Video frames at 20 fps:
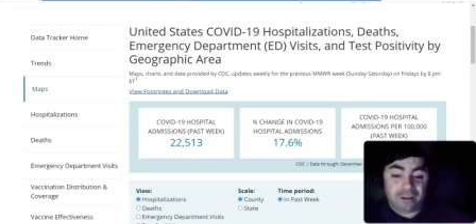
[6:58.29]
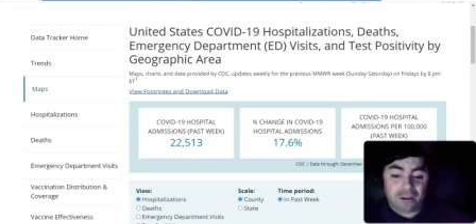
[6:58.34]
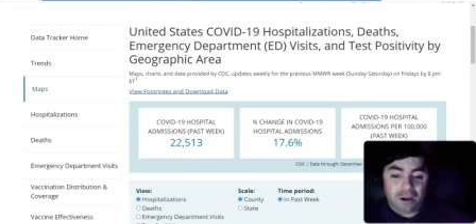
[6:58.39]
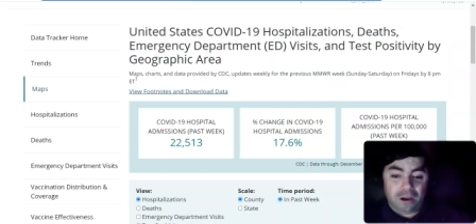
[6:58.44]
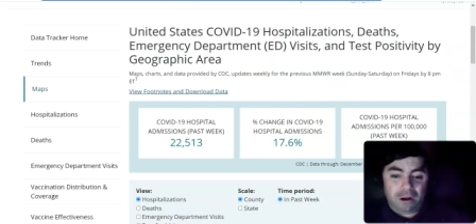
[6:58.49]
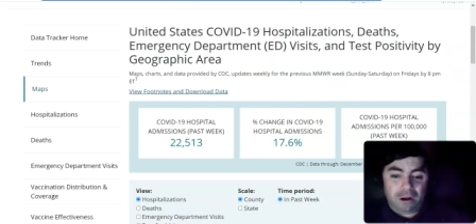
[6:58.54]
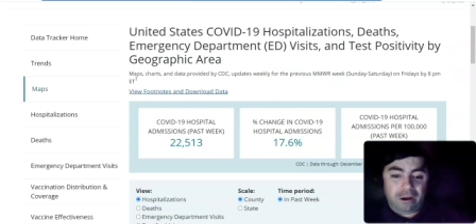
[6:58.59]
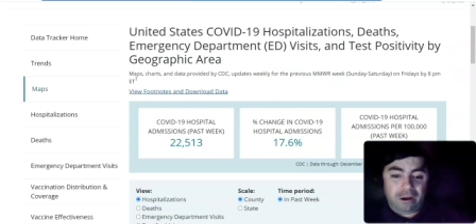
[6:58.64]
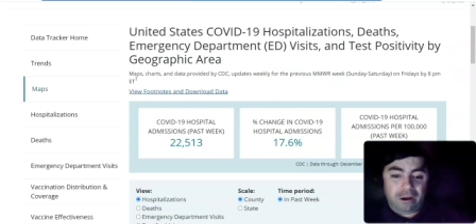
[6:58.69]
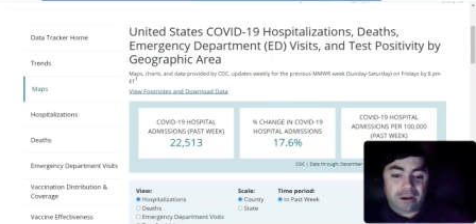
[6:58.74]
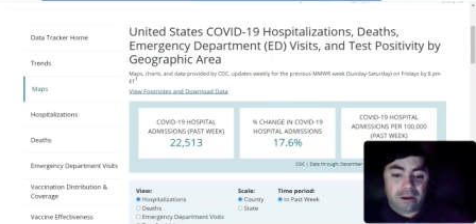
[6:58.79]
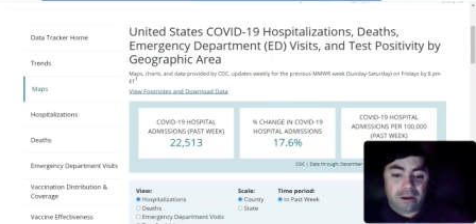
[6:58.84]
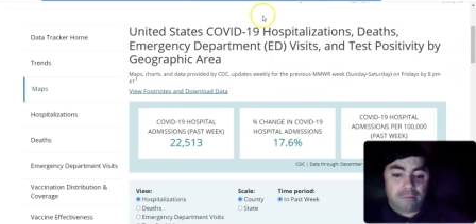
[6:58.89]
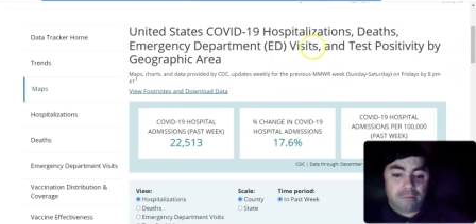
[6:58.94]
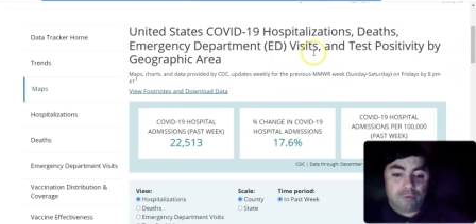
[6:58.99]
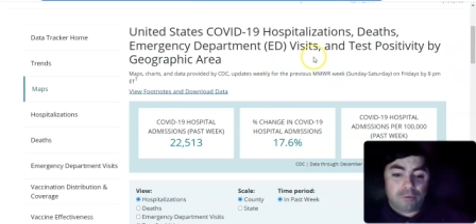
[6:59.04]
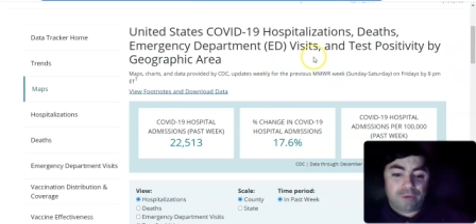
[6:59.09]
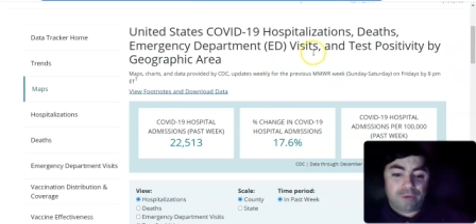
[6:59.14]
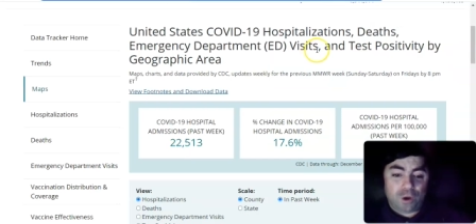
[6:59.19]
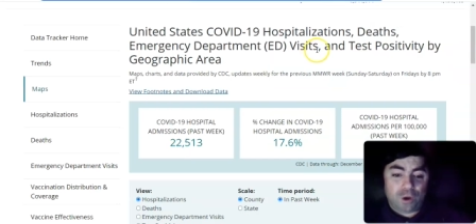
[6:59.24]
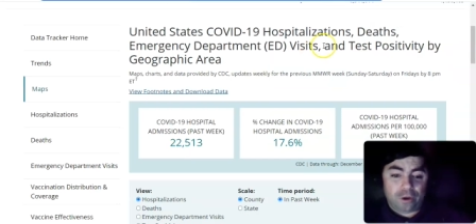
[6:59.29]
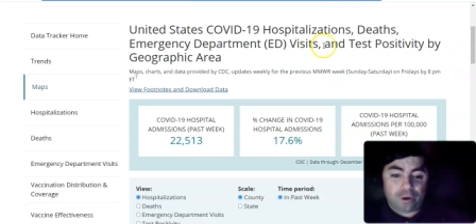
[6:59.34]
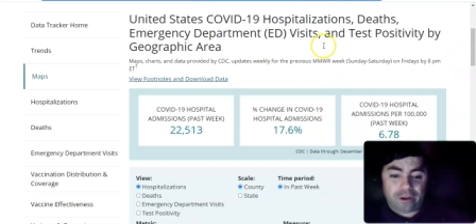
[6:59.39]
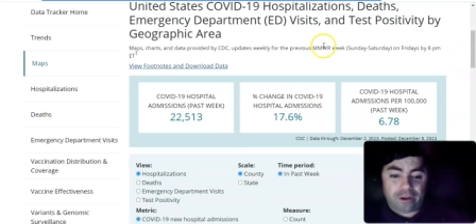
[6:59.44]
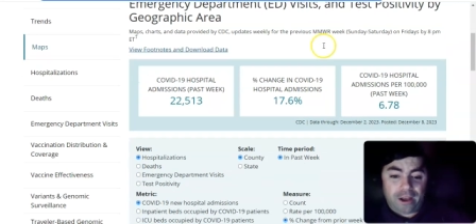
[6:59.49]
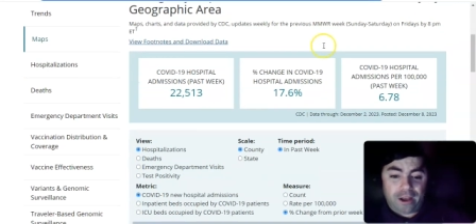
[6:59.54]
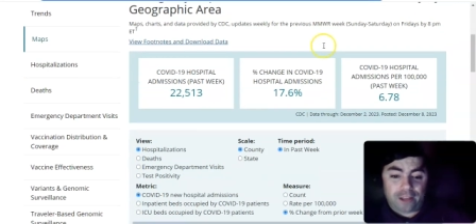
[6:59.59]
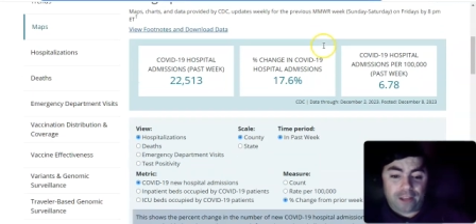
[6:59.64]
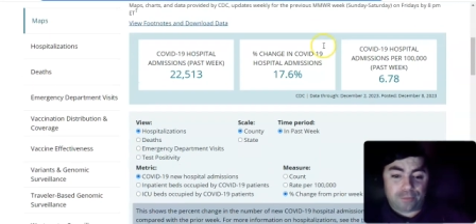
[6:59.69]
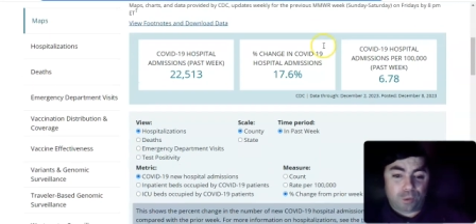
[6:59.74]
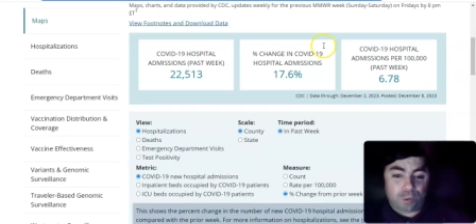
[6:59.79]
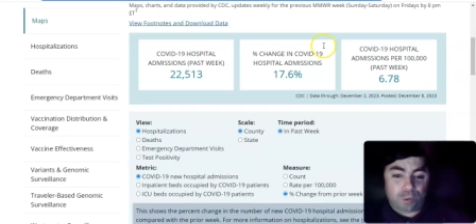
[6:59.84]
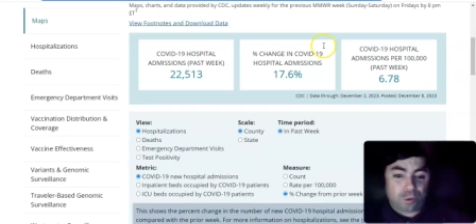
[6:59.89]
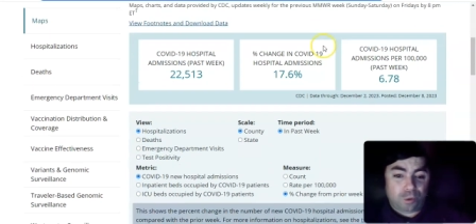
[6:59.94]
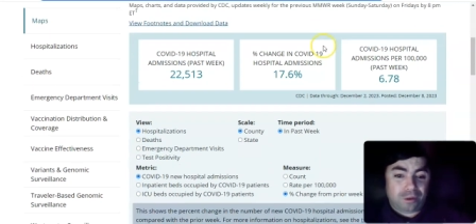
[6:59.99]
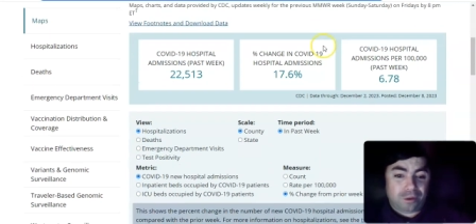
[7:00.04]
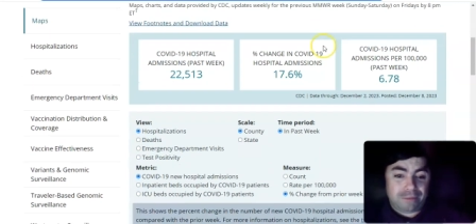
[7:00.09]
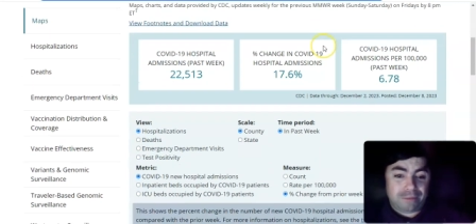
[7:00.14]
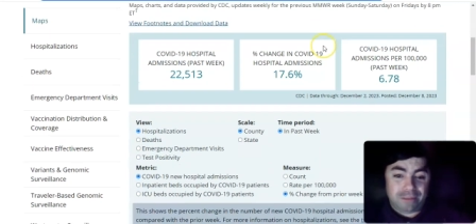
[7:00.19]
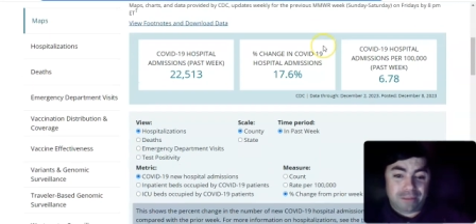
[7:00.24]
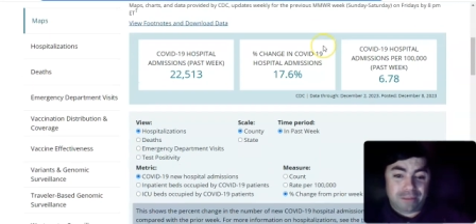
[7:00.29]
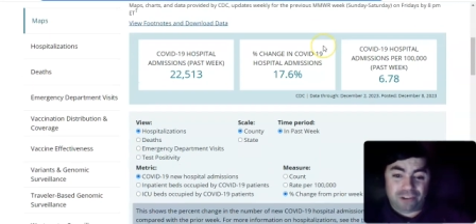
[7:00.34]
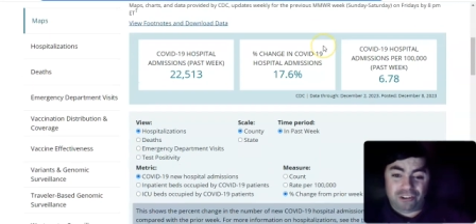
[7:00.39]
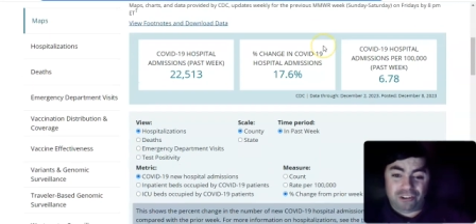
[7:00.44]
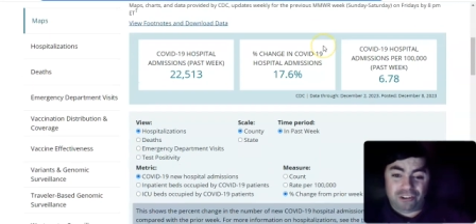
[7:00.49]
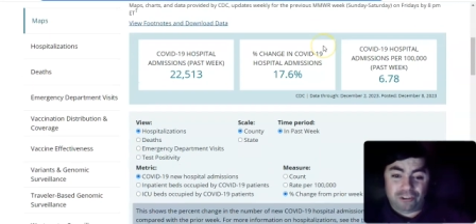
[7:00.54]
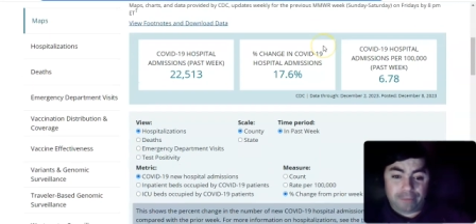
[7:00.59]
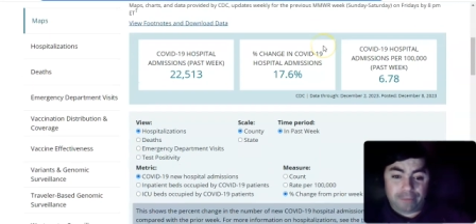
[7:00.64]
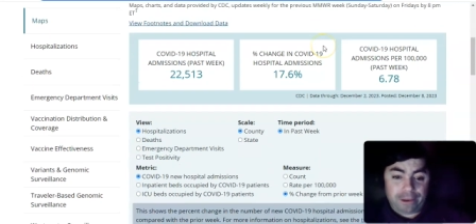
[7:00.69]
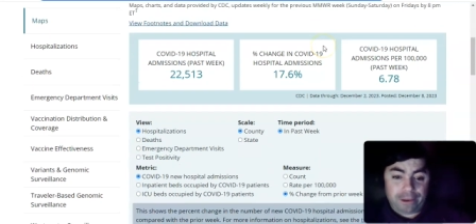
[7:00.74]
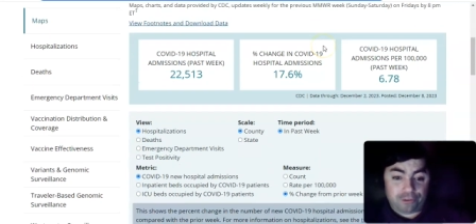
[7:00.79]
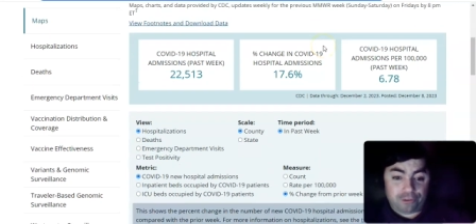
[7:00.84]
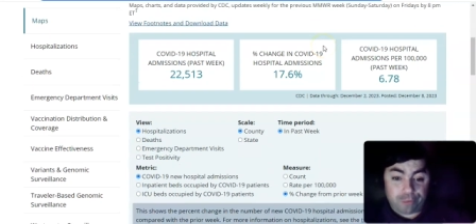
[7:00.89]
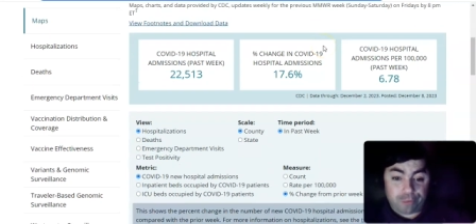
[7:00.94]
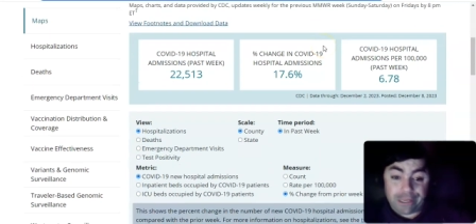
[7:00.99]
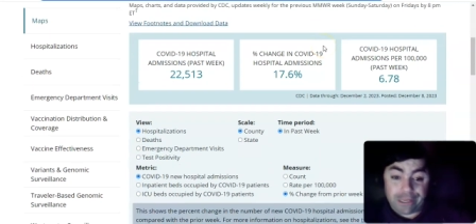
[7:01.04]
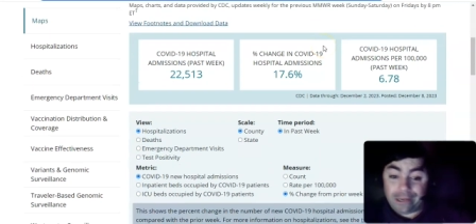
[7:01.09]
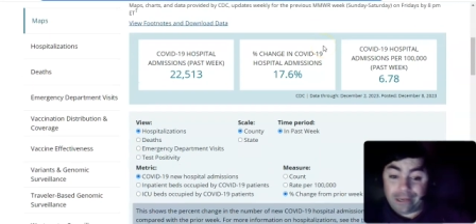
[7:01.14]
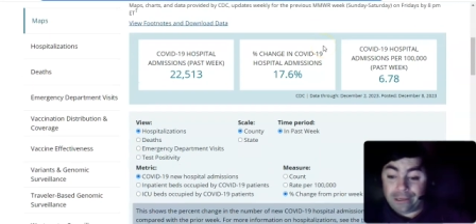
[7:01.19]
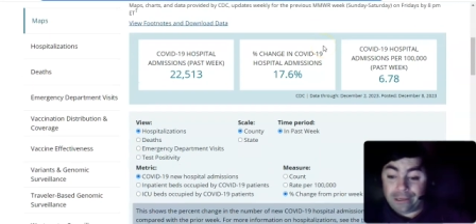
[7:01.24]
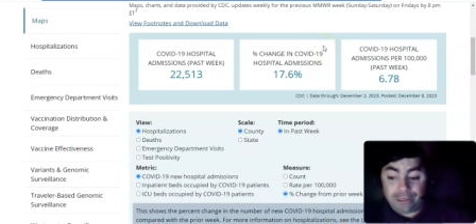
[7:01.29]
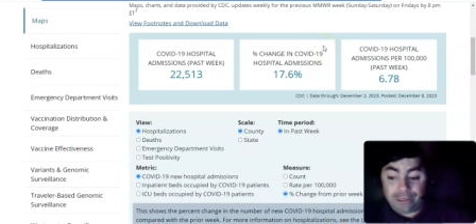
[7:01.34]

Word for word: All right, moving on to hospital admissions the past week,